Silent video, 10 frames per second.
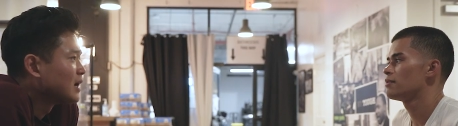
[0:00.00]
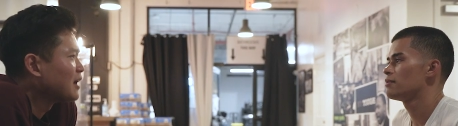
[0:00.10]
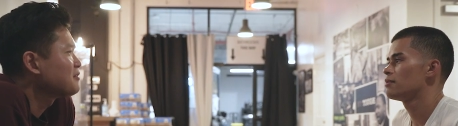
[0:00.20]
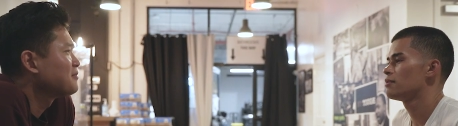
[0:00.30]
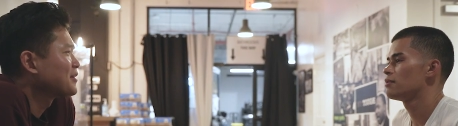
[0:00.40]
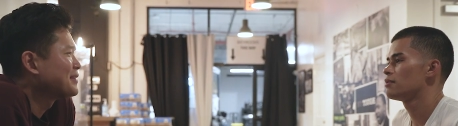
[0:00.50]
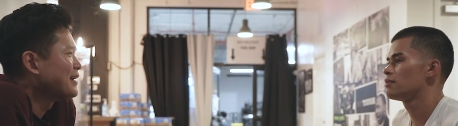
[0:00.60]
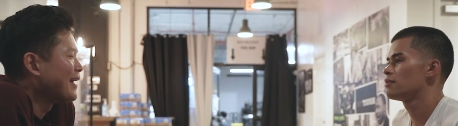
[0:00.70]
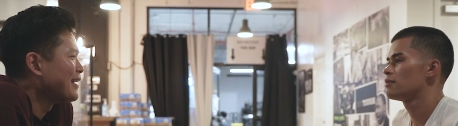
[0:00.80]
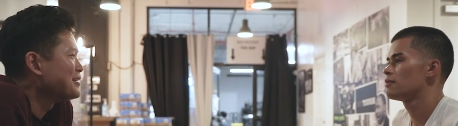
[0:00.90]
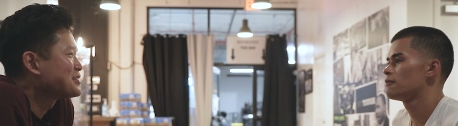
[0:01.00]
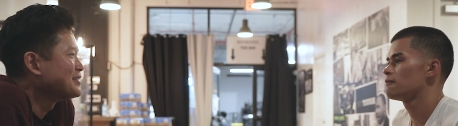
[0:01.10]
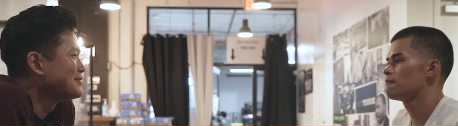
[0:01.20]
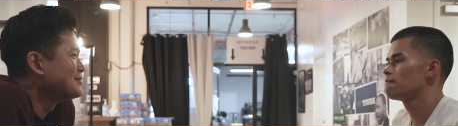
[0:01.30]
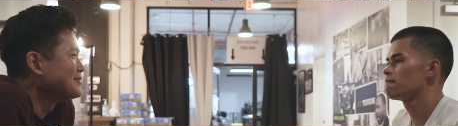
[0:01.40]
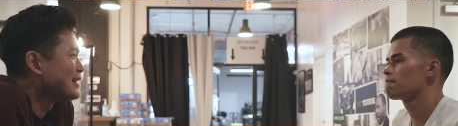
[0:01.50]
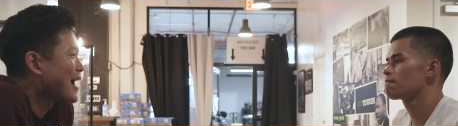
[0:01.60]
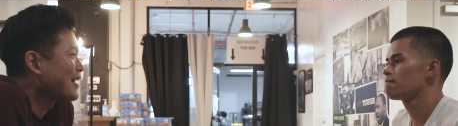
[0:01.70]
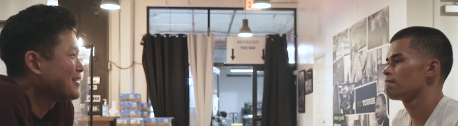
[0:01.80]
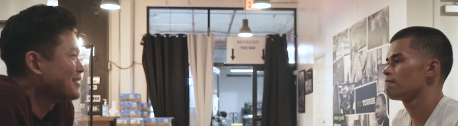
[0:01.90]
Speaker 1: how the fuck did a Haitian
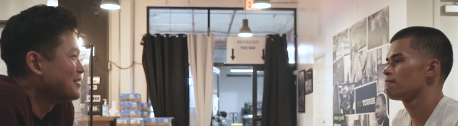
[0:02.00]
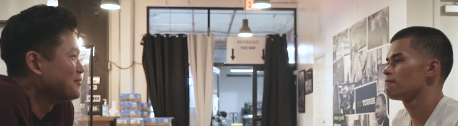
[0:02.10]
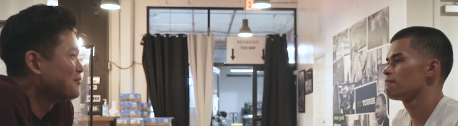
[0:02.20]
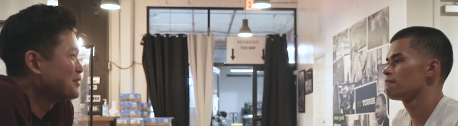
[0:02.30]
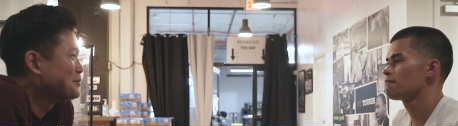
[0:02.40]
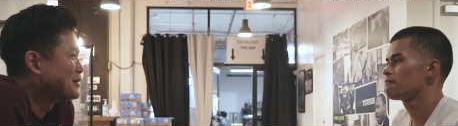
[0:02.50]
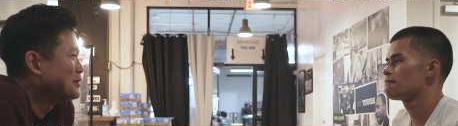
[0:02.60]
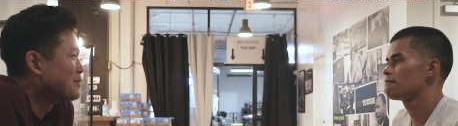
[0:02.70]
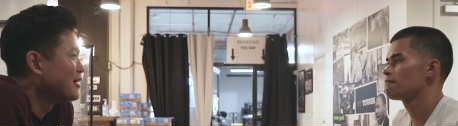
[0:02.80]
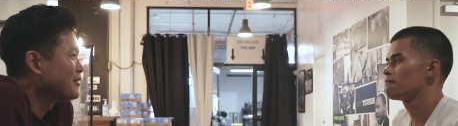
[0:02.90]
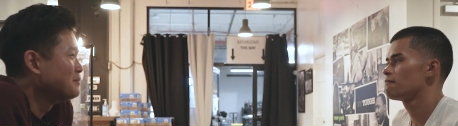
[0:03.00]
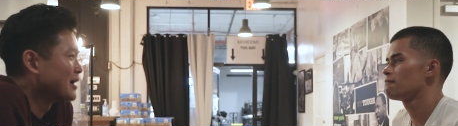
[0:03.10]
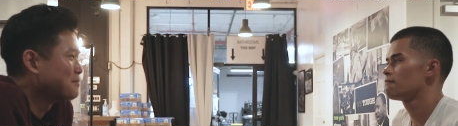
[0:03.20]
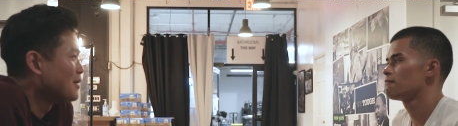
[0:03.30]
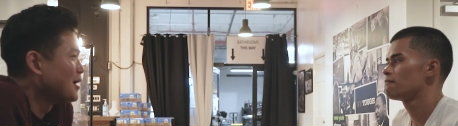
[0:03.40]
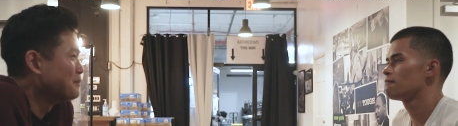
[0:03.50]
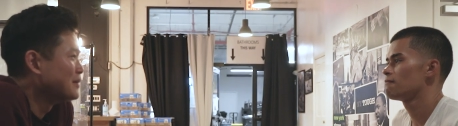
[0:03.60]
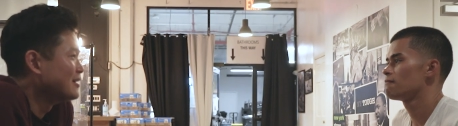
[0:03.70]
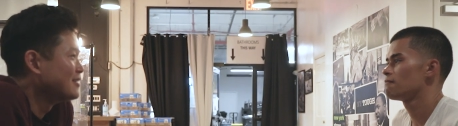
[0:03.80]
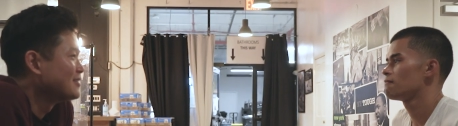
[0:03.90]
dad and a Filipino mom like mom
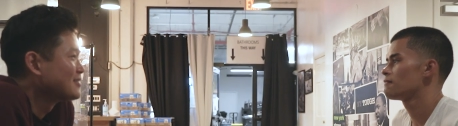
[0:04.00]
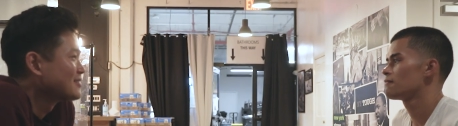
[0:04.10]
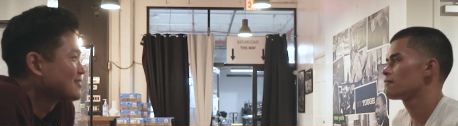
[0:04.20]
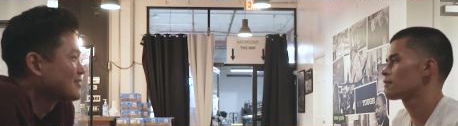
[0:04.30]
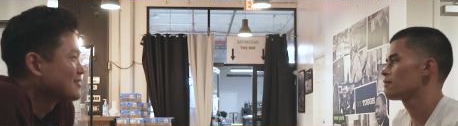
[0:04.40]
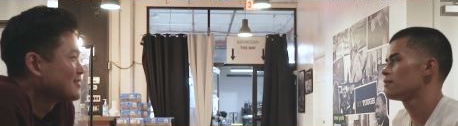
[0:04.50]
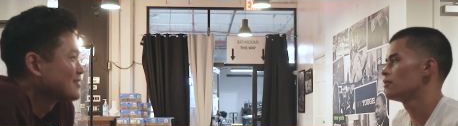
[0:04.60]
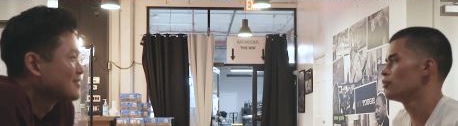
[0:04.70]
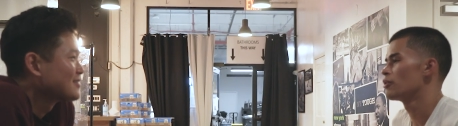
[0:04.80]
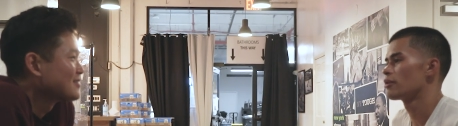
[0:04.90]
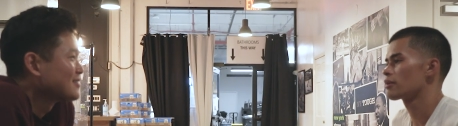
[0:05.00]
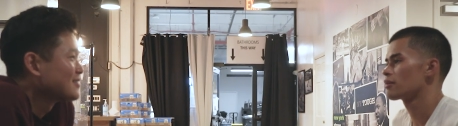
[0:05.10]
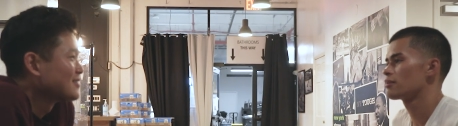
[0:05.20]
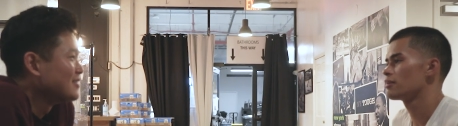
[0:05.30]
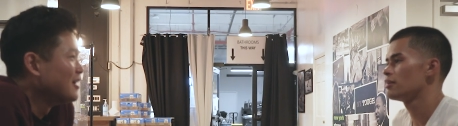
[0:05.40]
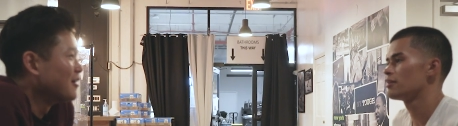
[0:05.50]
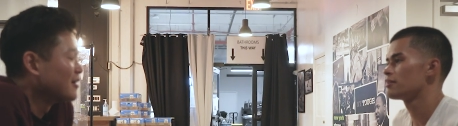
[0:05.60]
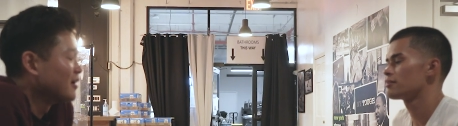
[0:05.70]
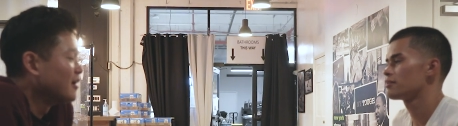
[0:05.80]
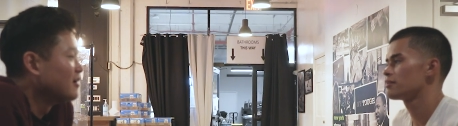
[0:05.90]
meet?
Speaker 2: New York, you know,
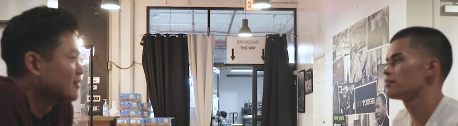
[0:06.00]
yeah.